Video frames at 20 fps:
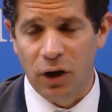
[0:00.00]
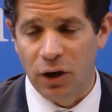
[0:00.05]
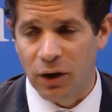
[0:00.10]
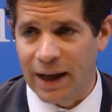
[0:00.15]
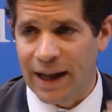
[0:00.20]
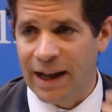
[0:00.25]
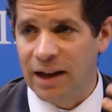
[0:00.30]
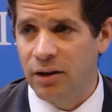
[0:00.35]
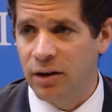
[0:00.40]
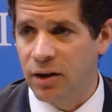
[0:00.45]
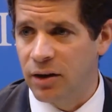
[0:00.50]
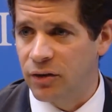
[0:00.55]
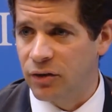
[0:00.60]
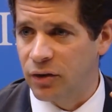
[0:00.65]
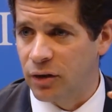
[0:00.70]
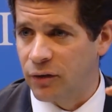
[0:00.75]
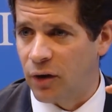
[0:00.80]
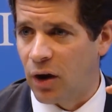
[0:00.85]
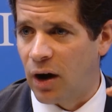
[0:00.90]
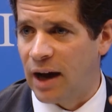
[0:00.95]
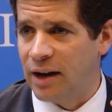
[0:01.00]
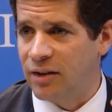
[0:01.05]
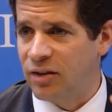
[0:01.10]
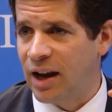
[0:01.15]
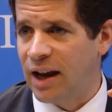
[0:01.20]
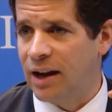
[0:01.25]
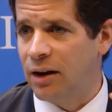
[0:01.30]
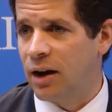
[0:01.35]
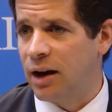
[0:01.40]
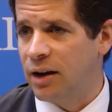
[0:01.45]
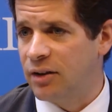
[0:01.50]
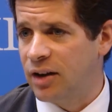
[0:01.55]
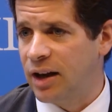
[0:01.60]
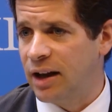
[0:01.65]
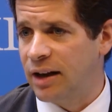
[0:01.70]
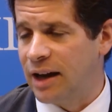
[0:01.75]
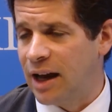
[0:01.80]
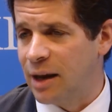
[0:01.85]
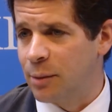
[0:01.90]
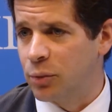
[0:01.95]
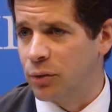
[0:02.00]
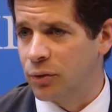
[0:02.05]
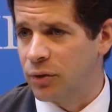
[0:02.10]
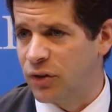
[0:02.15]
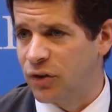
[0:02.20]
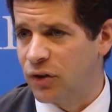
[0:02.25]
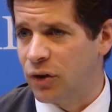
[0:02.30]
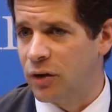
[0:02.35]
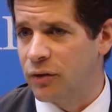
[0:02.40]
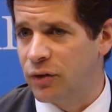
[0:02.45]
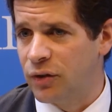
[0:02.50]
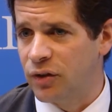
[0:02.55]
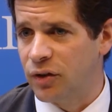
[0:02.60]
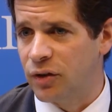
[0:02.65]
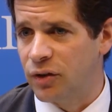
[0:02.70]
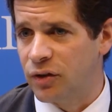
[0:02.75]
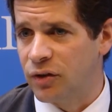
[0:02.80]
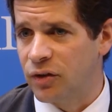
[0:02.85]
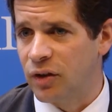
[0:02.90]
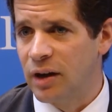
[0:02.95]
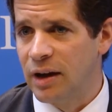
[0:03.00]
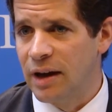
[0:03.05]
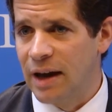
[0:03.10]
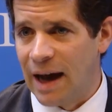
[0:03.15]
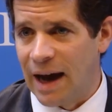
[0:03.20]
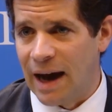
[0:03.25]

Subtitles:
India's sort of IT and IT-enabled services